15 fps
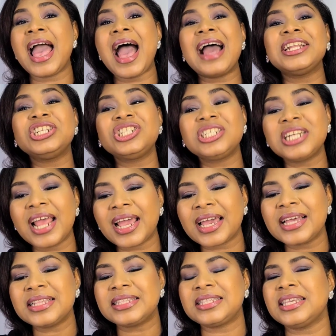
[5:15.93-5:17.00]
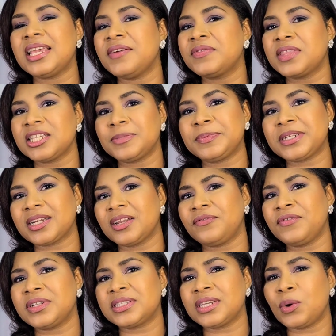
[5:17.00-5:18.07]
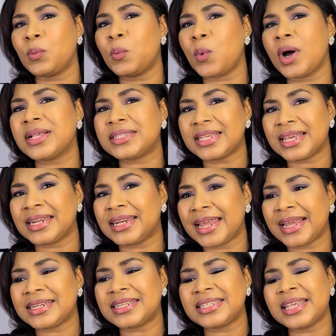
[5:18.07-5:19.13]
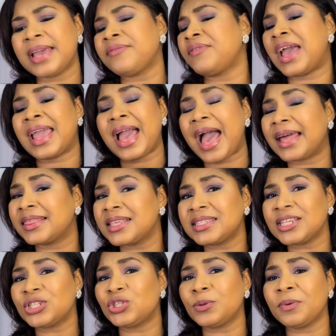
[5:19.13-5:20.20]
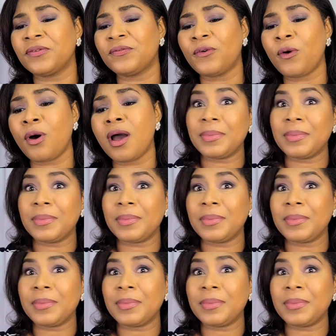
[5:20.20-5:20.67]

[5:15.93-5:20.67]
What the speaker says: and check and see if this particular filter was in there to see if I had this issue before.